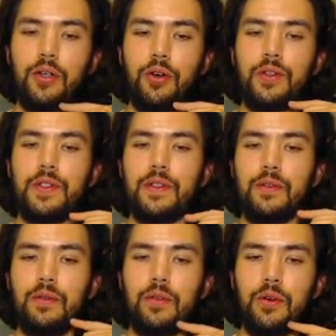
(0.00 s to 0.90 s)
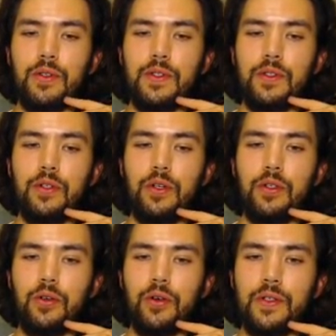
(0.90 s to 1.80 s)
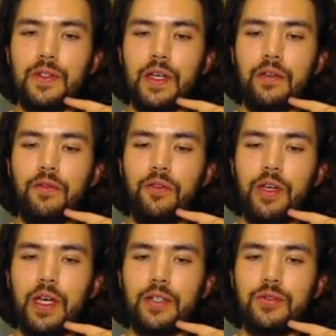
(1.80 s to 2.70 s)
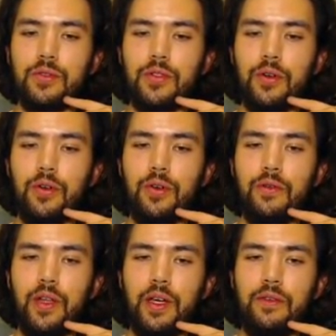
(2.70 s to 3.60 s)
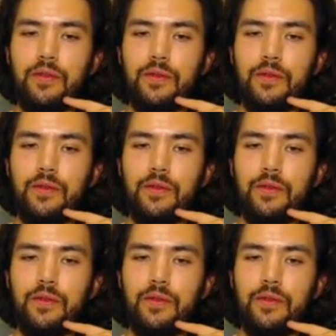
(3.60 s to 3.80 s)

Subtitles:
Curse is good. Curse is like a free extra turn of life.